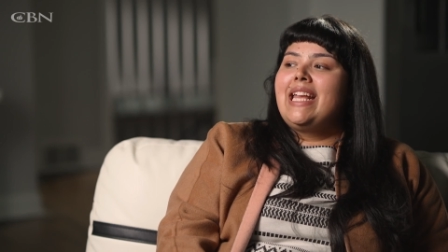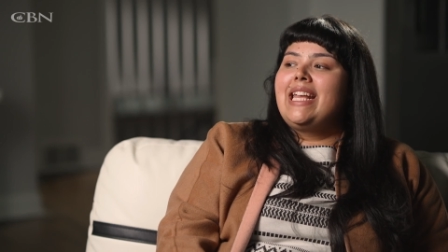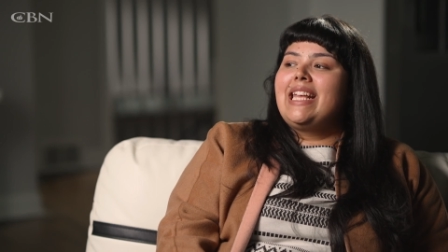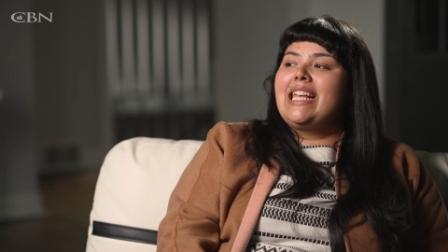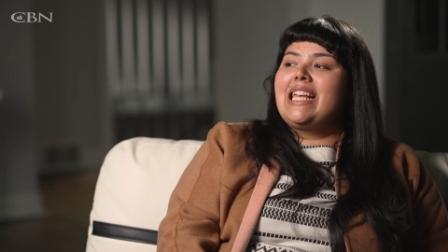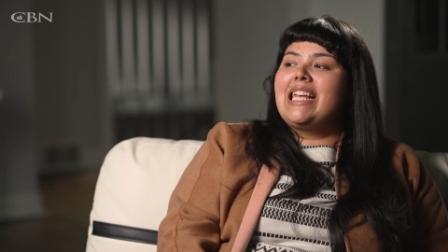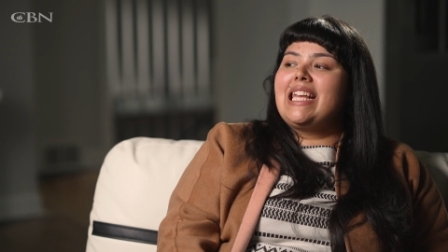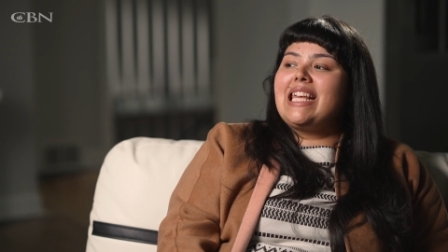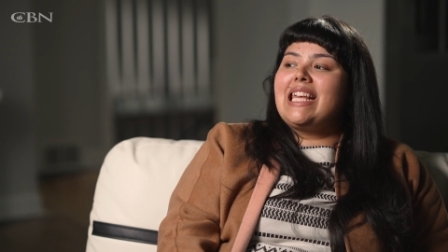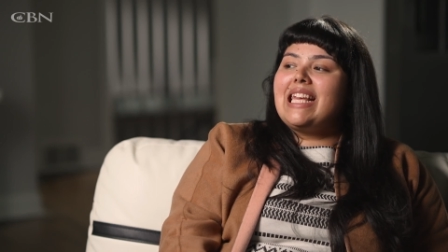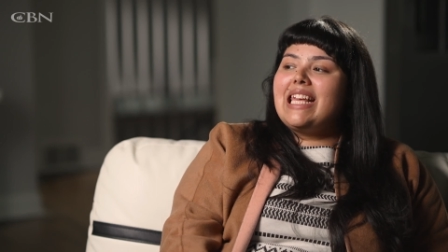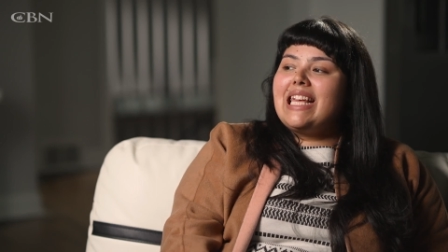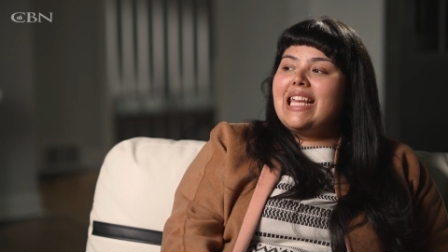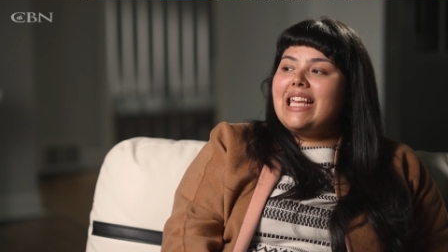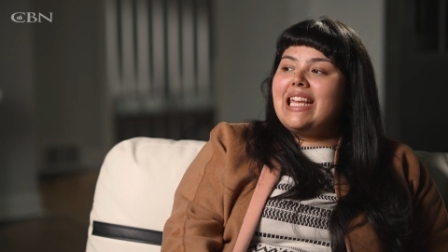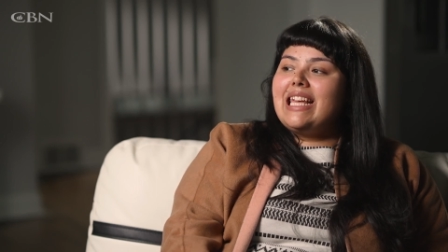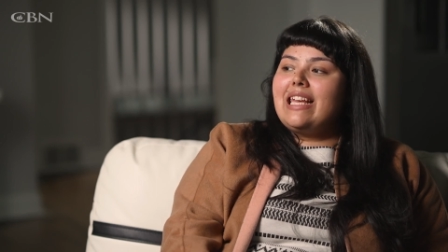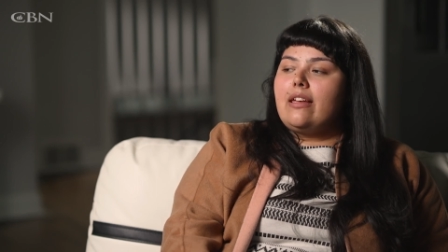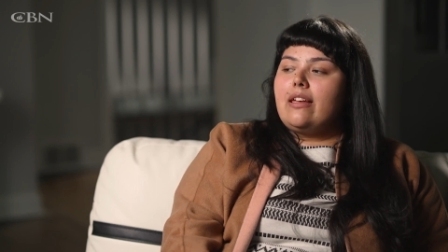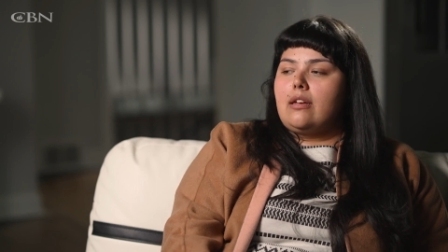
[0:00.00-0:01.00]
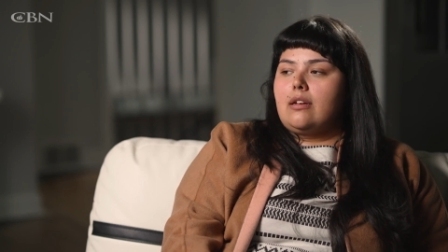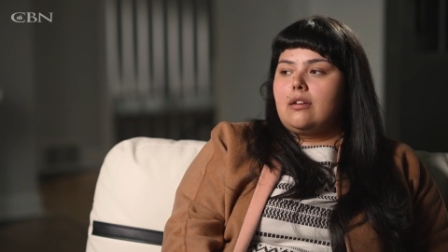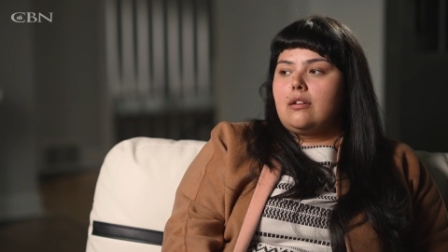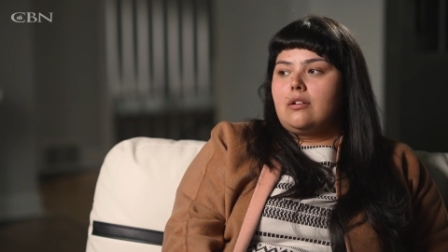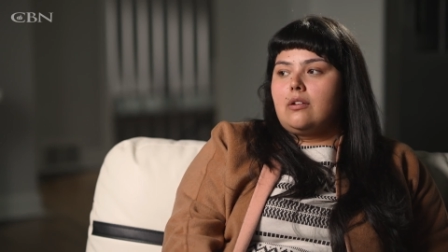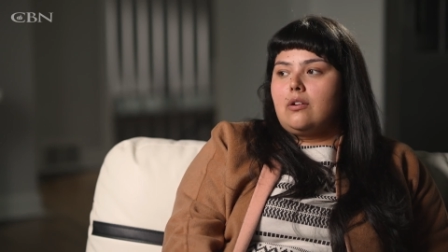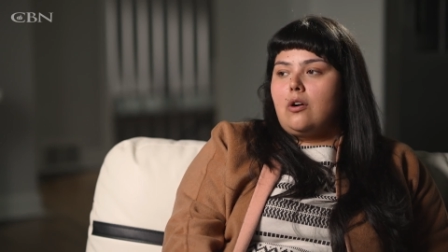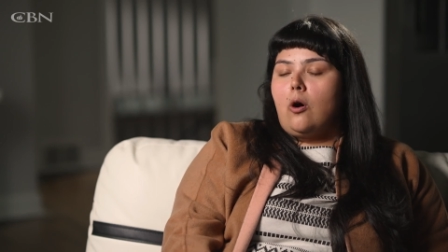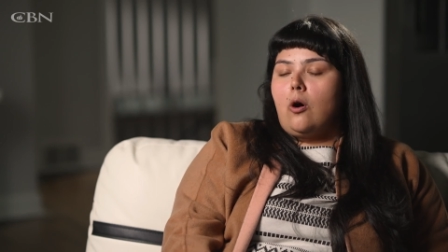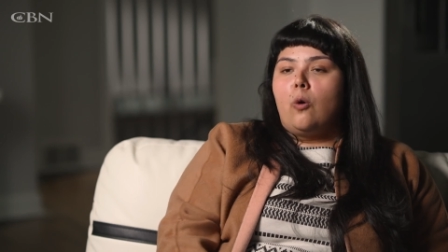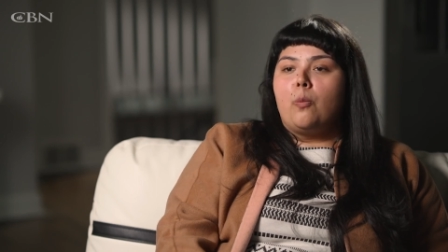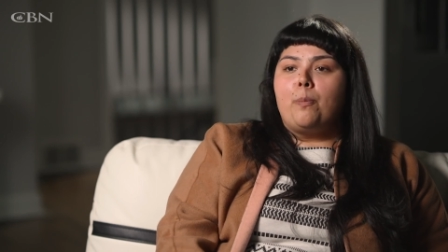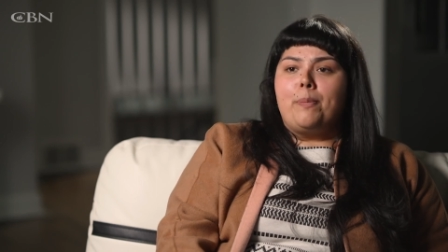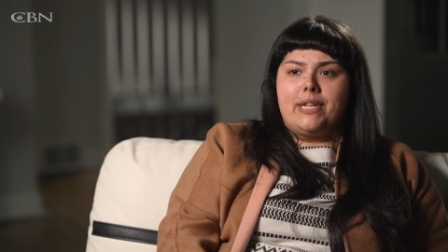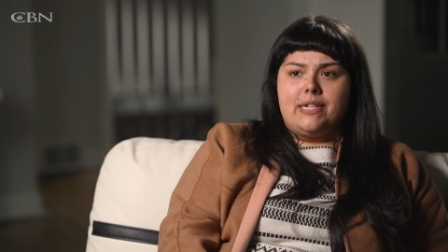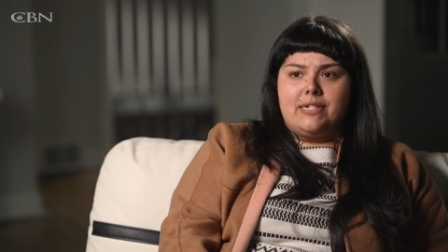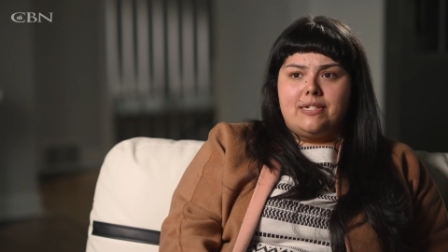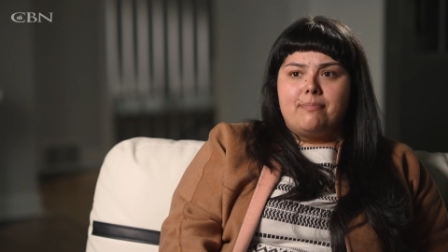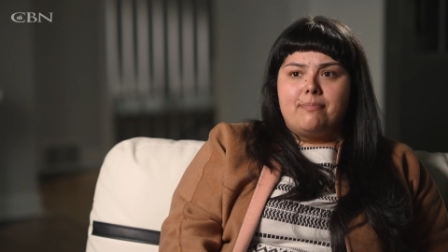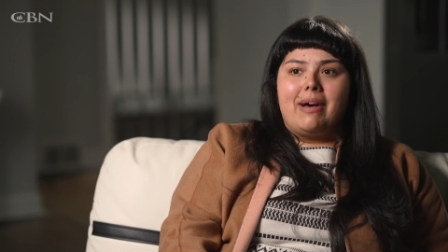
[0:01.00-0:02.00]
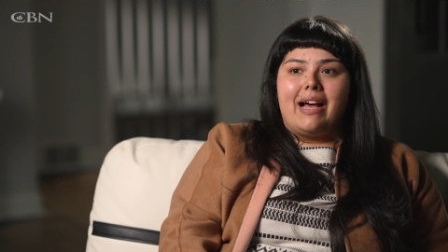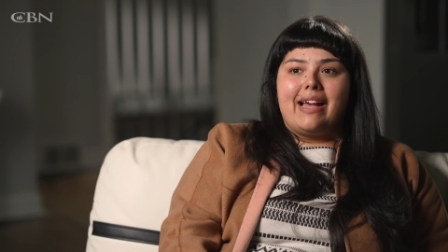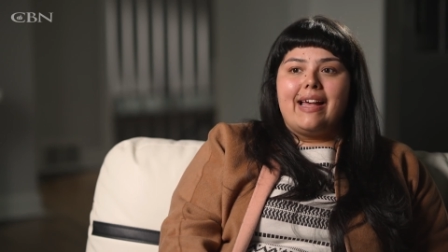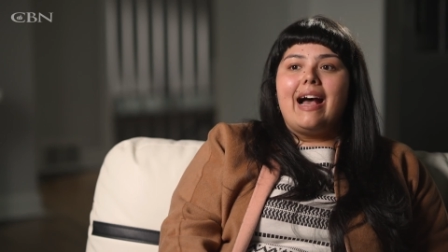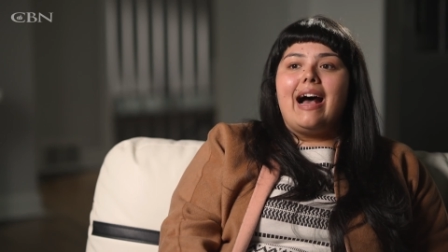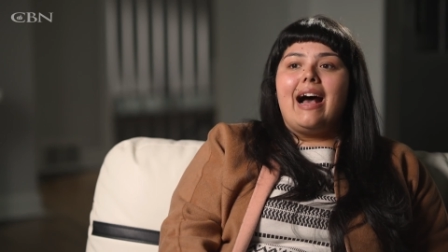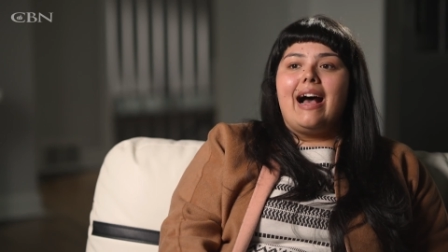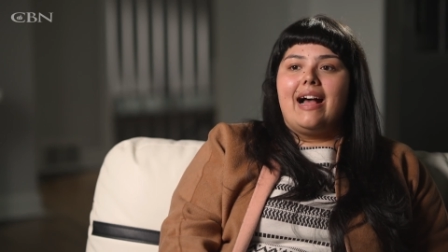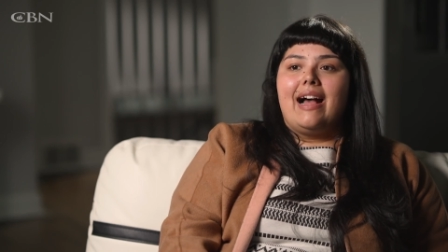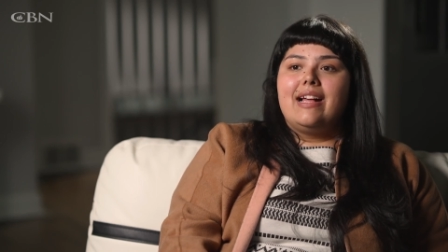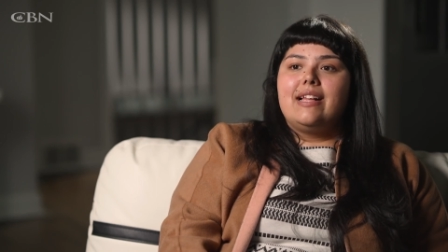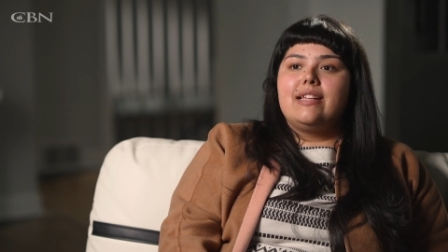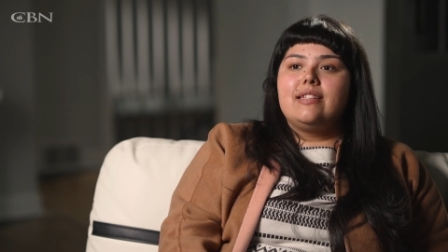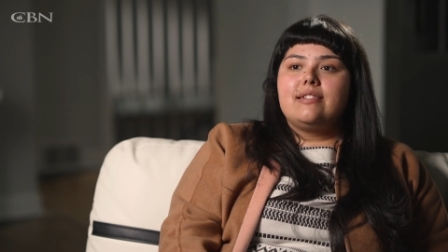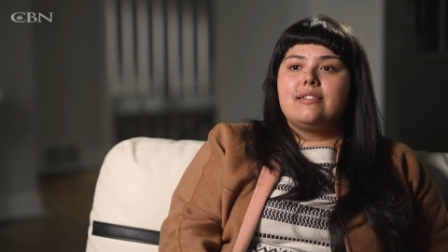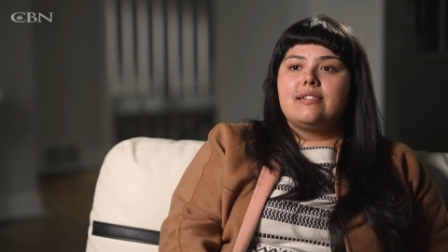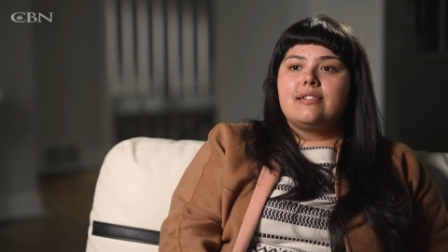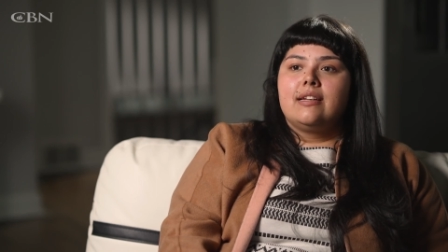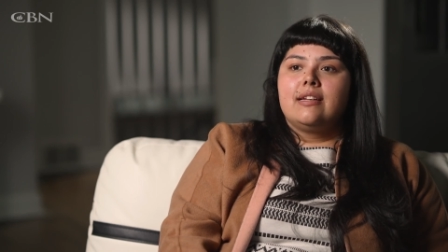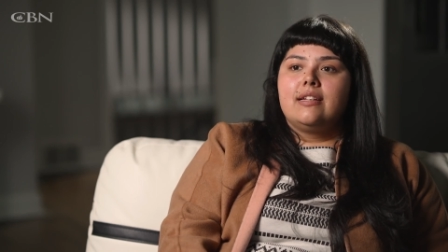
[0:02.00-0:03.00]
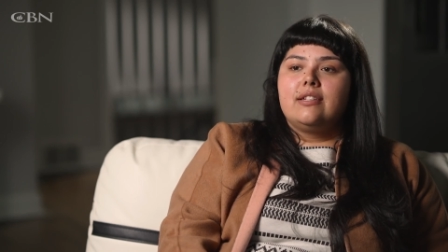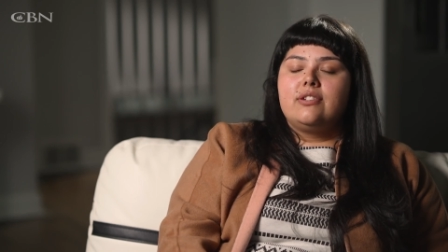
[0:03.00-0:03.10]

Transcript: he opened my eyes